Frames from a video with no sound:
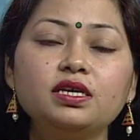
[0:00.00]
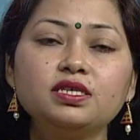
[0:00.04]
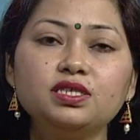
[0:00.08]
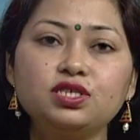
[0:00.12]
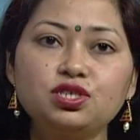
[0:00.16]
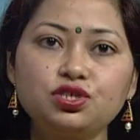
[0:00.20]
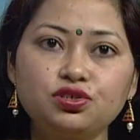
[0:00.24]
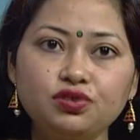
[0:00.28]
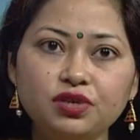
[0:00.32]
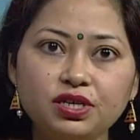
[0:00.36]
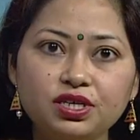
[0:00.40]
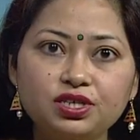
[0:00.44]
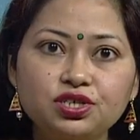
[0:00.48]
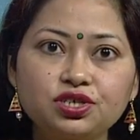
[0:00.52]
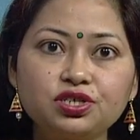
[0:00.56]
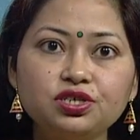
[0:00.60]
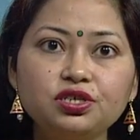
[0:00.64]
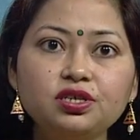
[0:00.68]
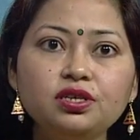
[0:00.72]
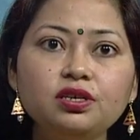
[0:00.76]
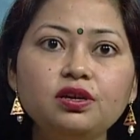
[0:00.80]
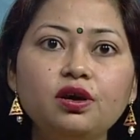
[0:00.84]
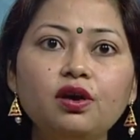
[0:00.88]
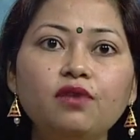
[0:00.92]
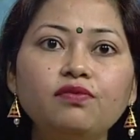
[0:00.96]

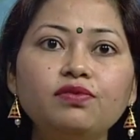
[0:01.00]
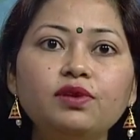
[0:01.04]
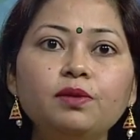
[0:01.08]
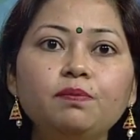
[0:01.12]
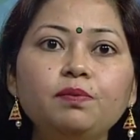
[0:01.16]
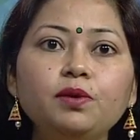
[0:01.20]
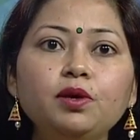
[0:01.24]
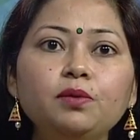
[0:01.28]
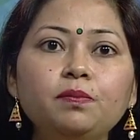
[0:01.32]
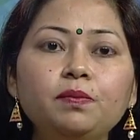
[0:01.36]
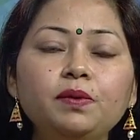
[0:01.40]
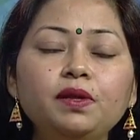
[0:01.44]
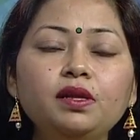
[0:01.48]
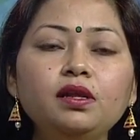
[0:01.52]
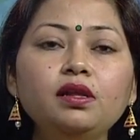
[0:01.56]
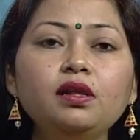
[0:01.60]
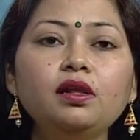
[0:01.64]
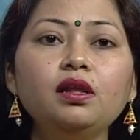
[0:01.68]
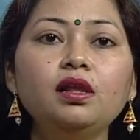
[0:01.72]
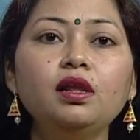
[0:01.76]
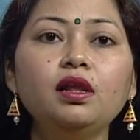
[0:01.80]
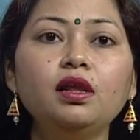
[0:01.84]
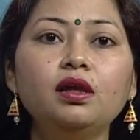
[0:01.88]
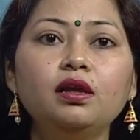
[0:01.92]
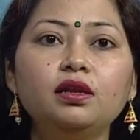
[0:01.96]
constriction of the pupil,
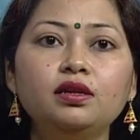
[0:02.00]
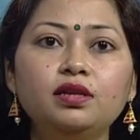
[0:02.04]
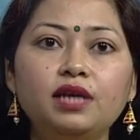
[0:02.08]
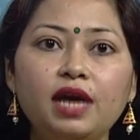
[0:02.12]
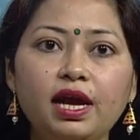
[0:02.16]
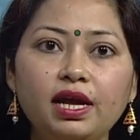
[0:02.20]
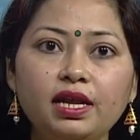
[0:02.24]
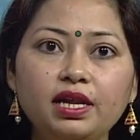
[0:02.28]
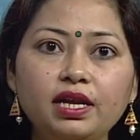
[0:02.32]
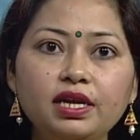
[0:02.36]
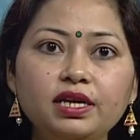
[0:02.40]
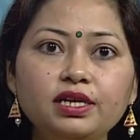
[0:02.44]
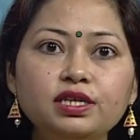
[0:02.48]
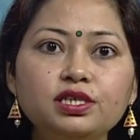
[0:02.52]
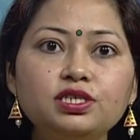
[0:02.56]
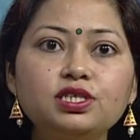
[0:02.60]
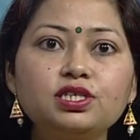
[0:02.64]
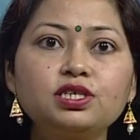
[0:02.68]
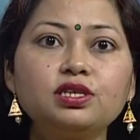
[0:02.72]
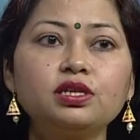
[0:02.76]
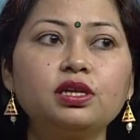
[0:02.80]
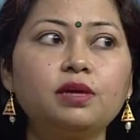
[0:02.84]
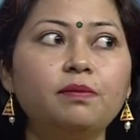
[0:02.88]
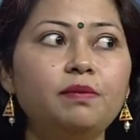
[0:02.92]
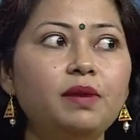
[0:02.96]

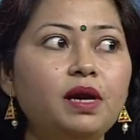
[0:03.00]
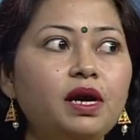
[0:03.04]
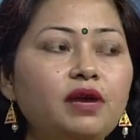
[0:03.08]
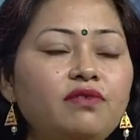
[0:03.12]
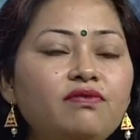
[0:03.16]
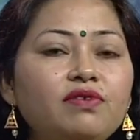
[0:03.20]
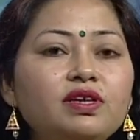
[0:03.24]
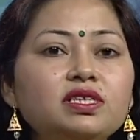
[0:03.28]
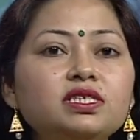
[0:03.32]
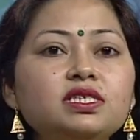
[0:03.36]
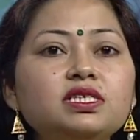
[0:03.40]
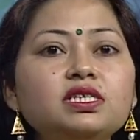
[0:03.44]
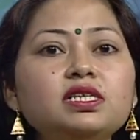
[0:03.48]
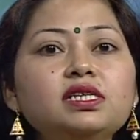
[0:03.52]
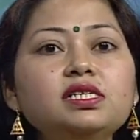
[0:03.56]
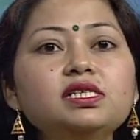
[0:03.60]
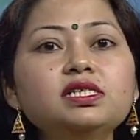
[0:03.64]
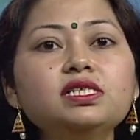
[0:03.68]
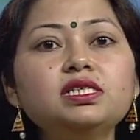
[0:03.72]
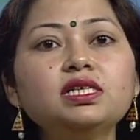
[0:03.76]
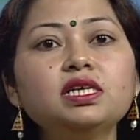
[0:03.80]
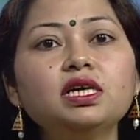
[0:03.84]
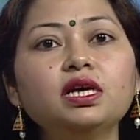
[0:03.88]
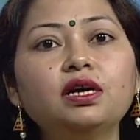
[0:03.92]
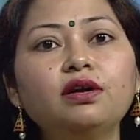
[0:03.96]
dilate the blood
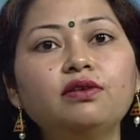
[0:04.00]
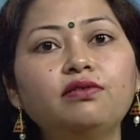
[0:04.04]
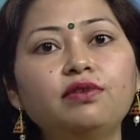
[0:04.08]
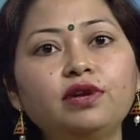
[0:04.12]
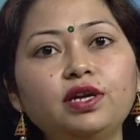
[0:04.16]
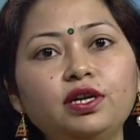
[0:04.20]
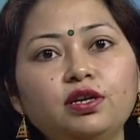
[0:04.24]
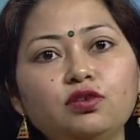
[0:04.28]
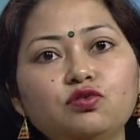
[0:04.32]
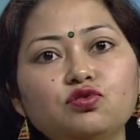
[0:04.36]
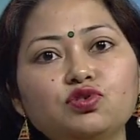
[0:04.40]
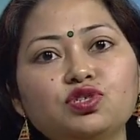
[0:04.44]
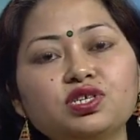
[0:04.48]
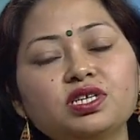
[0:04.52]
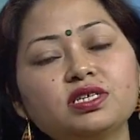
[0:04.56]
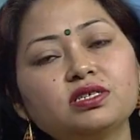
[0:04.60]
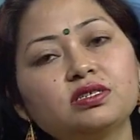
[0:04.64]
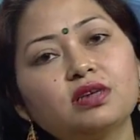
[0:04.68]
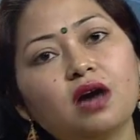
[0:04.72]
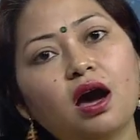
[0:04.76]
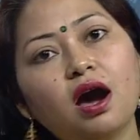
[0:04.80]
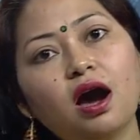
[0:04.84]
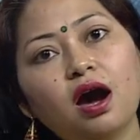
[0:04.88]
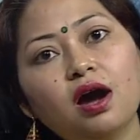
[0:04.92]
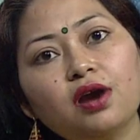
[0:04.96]
vessels,
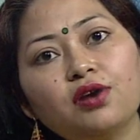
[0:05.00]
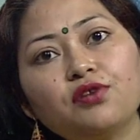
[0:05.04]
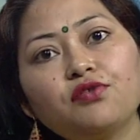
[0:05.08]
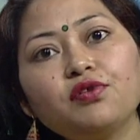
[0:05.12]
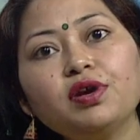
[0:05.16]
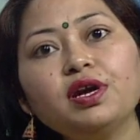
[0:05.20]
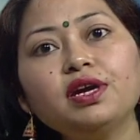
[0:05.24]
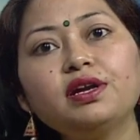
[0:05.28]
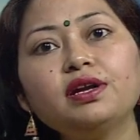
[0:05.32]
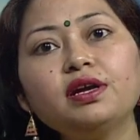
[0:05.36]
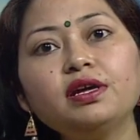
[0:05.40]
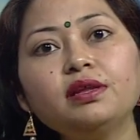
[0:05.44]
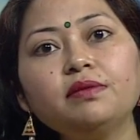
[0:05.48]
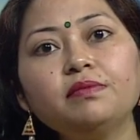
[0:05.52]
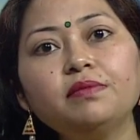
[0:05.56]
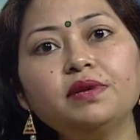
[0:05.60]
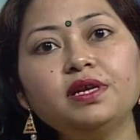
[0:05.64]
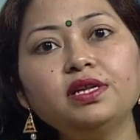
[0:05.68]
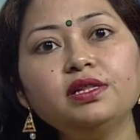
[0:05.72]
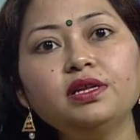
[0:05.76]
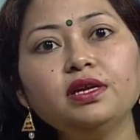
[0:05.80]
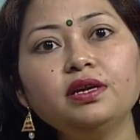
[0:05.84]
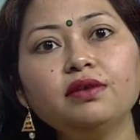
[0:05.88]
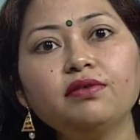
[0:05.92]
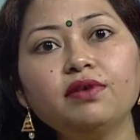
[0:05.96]
reduces heart rate and
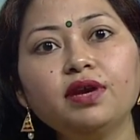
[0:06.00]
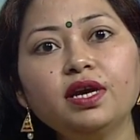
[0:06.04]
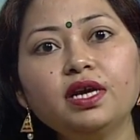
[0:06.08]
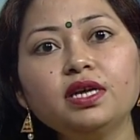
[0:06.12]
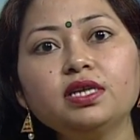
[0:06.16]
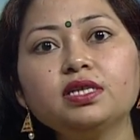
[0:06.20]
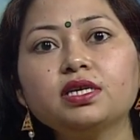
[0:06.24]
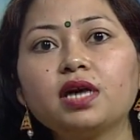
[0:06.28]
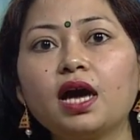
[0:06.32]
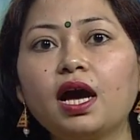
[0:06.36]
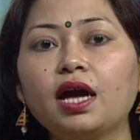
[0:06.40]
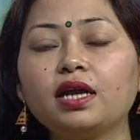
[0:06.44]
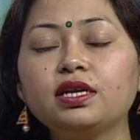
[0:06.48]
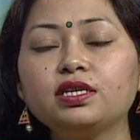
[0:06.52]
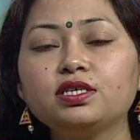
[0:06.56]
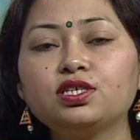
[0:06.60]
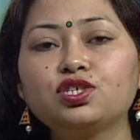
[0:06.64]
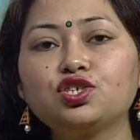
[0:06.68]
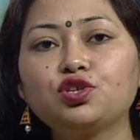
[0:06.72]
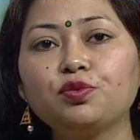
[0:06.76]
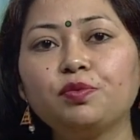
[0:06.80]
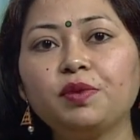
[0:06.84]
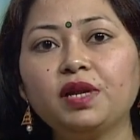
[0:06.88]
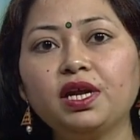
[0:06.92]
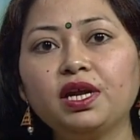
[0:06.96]
breathing rate and
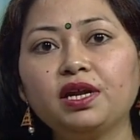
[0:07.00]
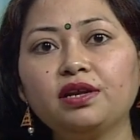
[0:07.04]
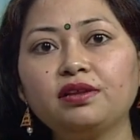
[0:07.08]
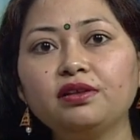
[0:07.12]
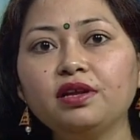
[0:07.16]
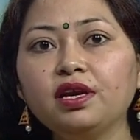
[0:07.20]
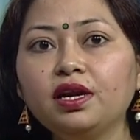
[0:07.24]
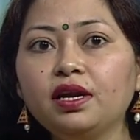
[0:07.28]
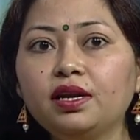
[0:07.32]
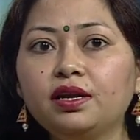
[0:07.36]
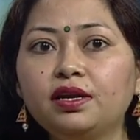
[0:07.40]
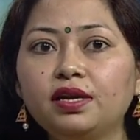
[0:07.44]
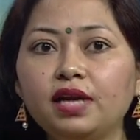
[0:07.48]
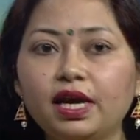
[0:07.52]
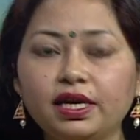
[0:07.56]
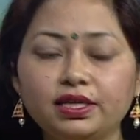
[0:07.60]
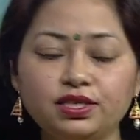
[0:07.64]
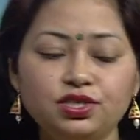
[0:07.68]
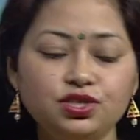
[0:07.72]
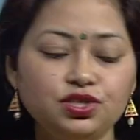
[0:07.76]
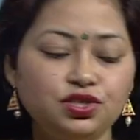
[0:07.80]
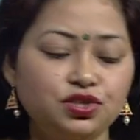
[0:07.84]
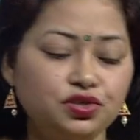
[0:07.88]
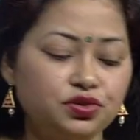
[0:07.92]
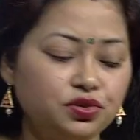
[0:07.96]
stimulate the
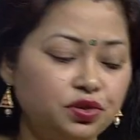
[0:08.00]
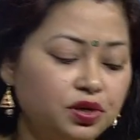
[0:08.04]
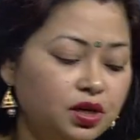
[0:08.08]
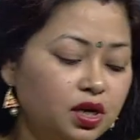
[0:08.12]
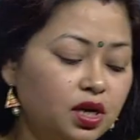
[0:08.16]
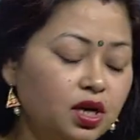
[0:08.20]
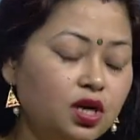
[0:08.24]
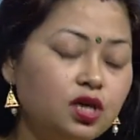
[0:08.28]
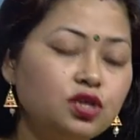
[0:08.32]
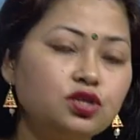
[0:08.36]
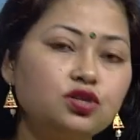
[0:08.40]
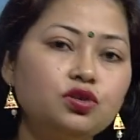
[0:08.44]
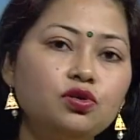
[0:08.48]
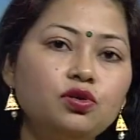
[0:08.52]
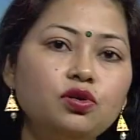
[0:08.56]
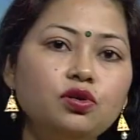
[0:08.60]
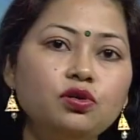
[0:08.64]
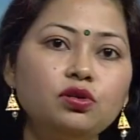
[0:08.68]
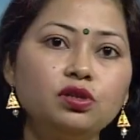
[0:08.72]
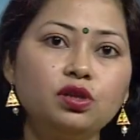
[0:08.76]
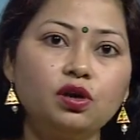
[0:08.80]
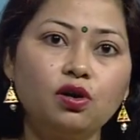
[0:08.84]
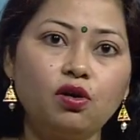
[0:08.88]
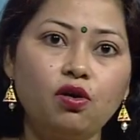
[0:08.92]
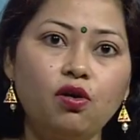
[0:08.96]
digestion.
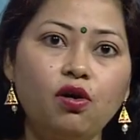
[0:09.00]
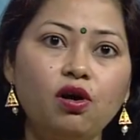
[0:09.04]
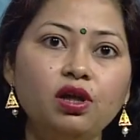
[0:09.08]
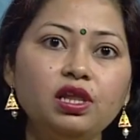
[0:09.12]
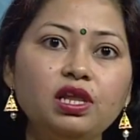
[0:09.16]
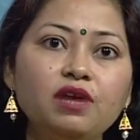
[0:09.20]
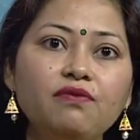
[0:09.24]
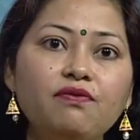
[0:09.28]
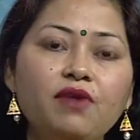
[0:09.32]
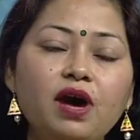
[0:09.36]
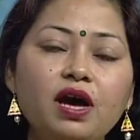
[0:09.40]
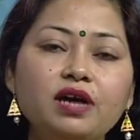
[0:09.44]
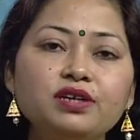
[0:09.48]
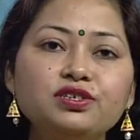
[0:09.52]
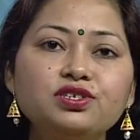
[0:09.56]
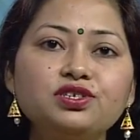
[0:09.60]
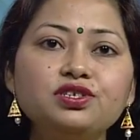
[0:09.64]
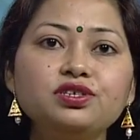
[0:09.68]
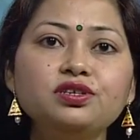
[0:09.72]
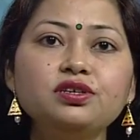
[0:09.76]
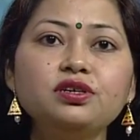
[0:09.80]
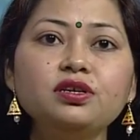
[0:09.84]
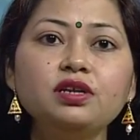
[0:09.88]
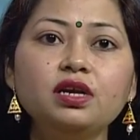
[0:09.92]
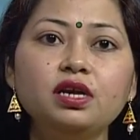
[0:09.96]
So, the, all the
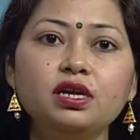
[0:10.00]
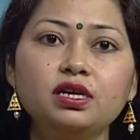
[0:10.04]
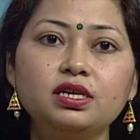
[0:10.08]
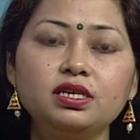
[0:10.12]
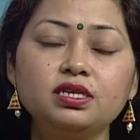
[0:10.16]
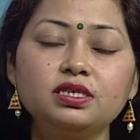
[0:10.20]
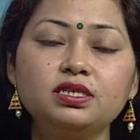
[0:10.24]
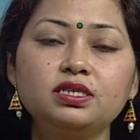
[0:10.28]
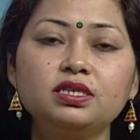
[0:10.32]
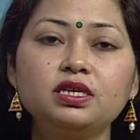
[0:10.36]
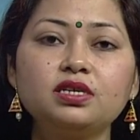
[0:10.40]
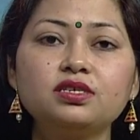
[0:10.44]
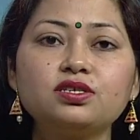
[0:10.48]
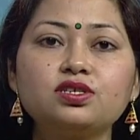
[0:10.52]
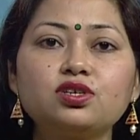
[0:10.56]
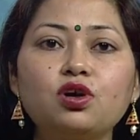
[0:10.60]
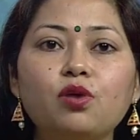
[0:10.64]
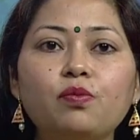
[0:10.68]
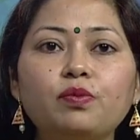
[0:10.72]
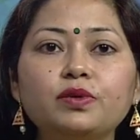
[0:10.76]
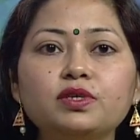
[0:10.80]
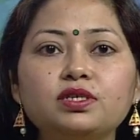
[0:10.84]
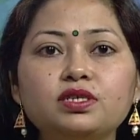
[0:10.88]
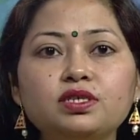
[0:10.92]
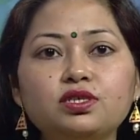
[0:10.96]
function it is just
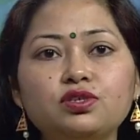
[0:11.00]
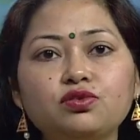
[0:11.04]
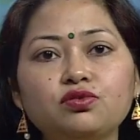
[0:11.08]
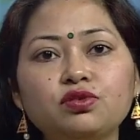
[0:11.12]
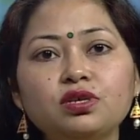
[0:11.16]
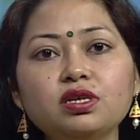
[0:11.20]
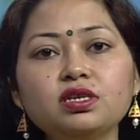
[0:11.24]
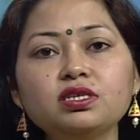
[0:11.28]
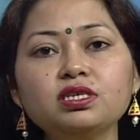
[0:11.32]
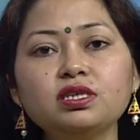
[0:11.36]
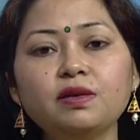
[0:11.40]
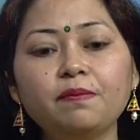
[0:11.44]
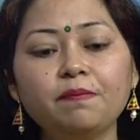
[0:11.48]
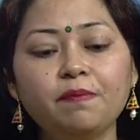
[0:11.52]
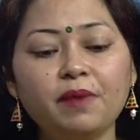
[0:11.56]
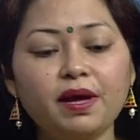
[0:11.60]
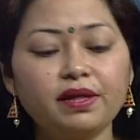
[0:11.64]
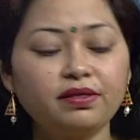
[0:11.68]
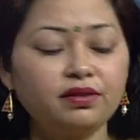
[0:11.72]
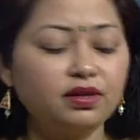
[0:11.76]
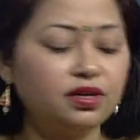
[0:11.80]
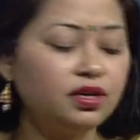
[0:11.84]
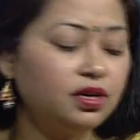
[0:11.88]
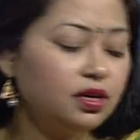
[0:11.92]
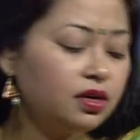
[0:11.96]
opposite to the
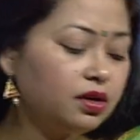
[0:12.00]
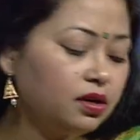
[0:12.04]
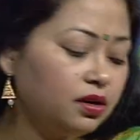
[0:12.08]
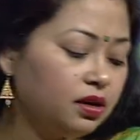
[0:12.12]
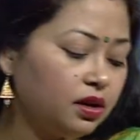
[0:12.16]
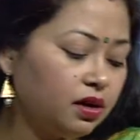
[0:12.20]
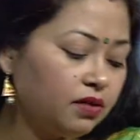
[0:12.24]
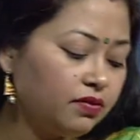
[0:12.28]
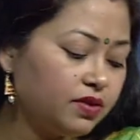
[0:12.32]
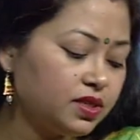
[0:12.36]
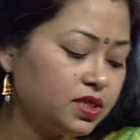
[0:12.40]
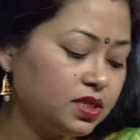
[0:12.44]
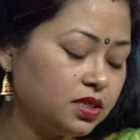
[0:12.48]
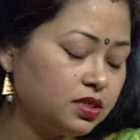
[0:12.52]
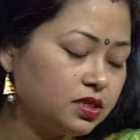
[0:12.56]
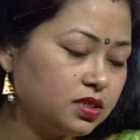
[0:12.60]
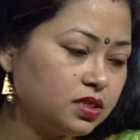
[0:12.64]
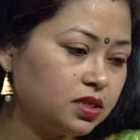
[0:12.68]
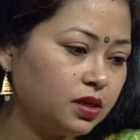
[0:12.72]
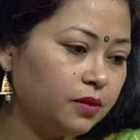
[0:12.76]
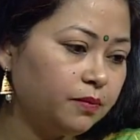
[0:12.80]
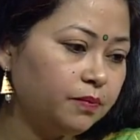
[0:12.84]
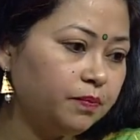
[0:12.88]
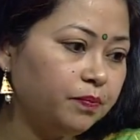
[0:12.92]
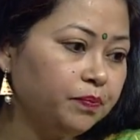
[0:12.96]
sympathetic nervous
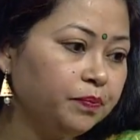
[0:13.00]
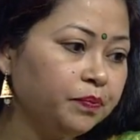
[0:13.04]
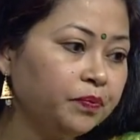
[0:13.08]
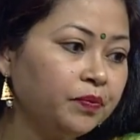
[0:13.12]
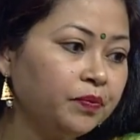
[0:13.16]
system.